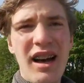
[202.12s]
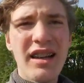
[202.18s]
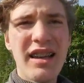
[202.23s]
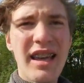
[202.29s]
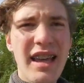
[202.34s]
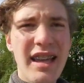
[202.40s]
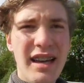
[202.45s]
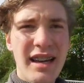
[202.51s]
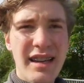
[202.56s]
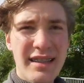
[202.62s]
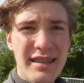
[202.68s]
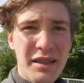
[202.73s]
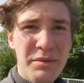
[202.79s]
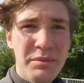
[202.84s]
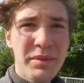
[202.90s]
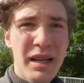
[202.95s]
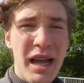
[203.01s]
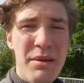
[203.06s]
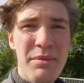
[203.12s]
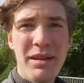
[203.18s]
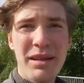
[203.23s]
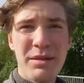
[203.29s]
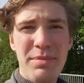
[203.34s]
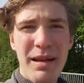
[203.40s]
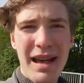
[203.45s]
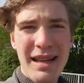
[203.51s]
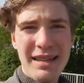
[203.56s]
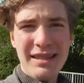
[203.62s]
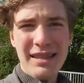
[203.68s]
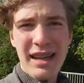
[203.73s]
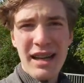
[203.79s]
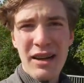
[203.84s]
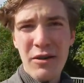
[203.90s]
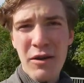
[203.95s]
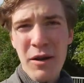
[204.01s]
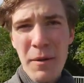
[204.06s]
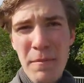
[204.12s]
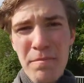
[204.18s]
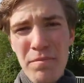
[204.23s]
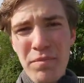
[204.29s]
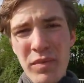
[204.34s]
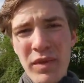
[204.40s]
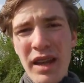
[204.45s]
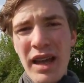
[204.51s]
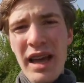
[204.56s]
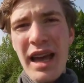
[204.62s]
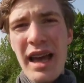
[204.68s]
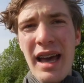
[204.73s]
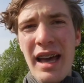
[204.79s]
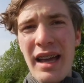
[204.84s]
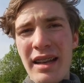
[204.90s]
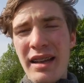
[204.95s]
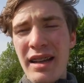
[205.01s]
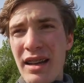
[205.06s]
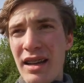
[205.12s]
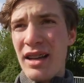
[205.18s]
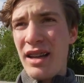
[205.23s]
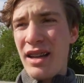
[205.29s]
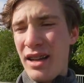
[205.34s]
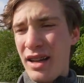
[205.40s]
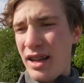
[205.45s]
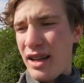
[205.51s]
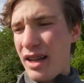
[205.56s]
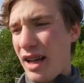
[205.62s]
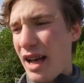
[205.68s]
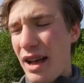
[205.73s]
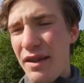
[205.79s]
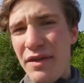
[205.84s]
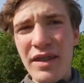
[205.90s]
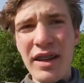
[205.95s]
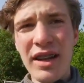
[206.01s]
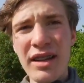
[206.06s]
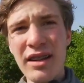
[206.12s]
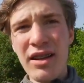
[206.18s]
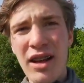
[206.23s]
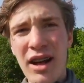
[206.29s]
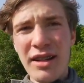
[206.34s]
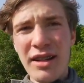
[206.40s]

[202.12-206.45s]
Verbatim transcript: Okay guys, some time has passed now and uh, I've done